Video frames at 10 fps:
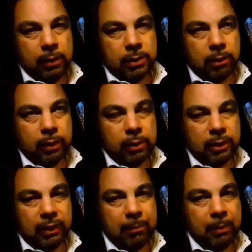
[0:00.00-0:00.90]
So there's
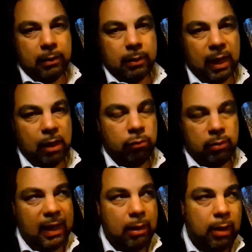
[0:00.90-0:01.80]
a limit. How
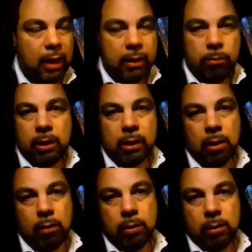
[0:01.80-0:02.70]
high you want to go?